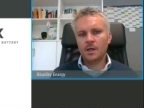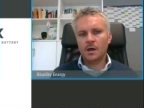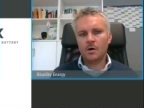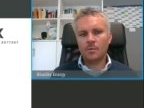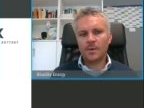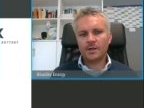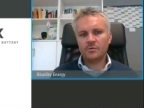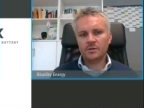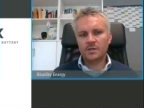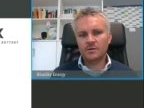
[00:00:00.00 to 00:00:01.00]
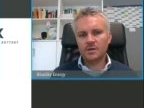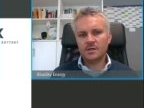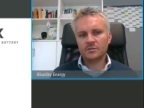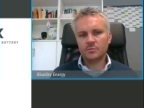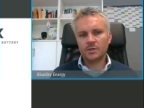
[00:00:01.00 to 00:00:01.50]
battery inverter
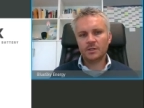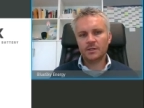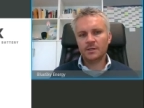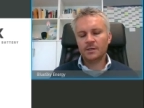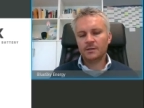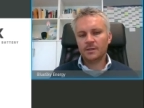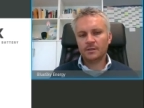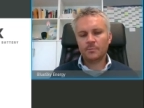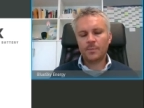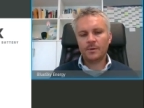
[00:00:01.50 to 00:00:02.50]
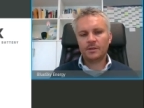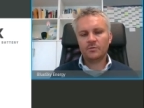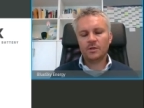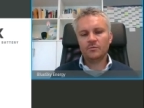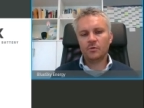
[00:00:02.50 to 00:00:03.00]
is on a 48 volt